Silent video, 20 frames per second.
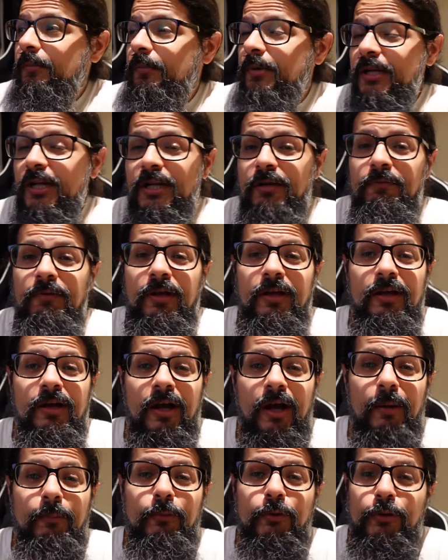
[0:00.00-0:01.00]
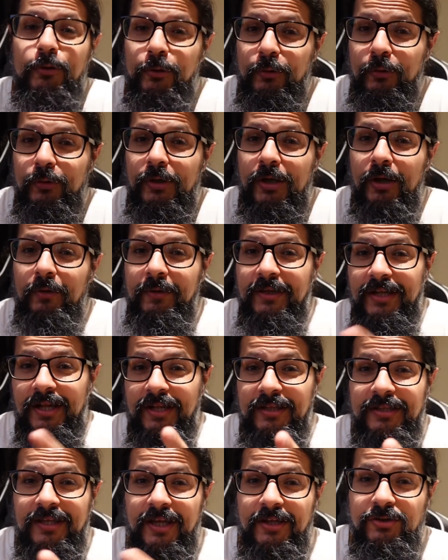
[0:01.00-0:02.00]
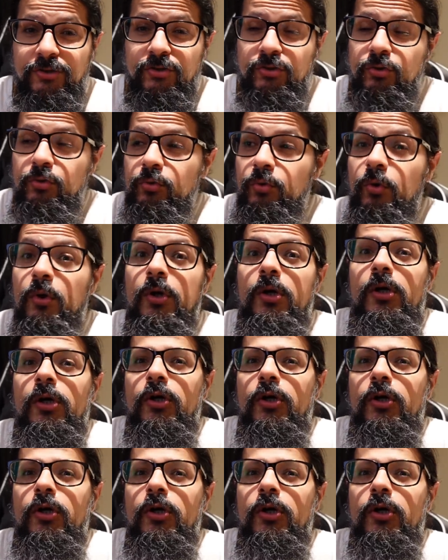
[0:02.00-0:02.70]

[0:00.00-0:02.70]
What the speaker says: But anyway, I'm gonna go now, and I'll catch you